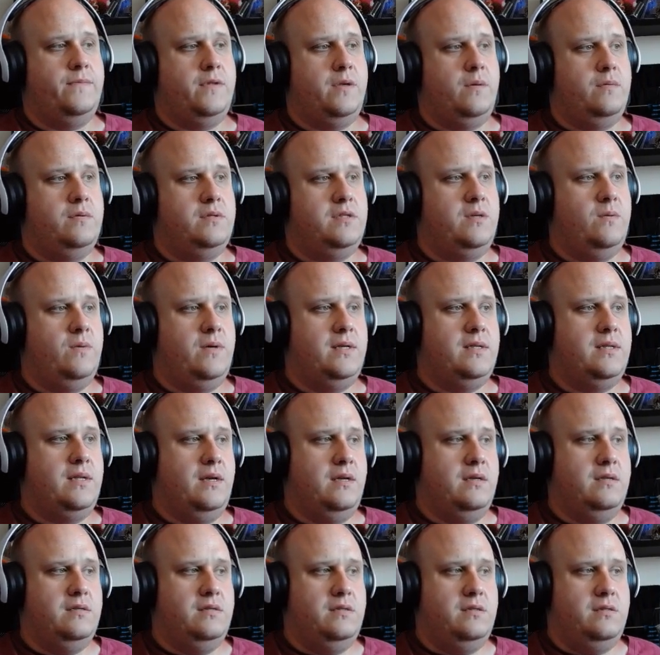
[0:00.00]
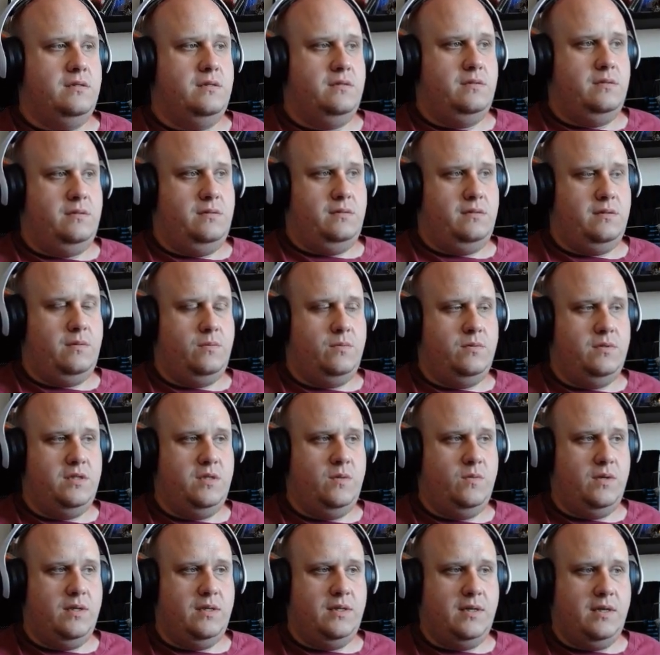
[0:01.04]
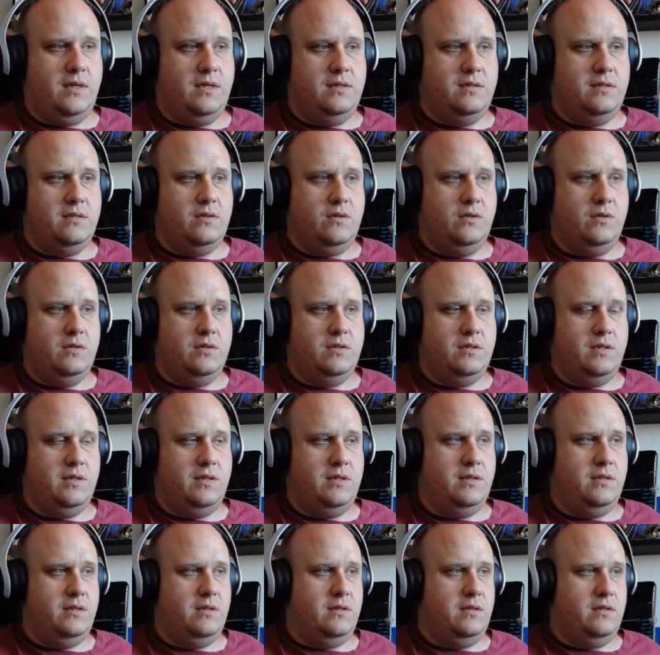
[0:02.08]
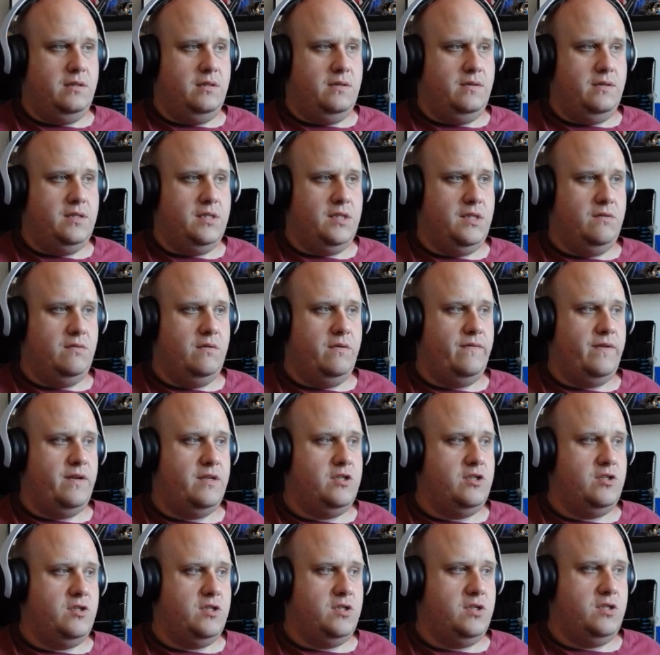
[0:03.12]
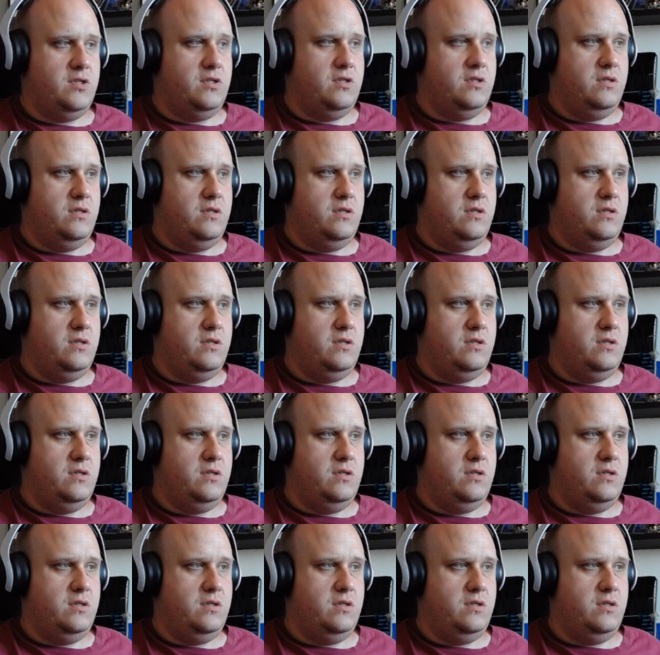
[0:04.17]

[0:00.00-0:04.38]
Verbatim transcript: I want to see what he does. I want to see what he does, honestly. Is he going to revenge?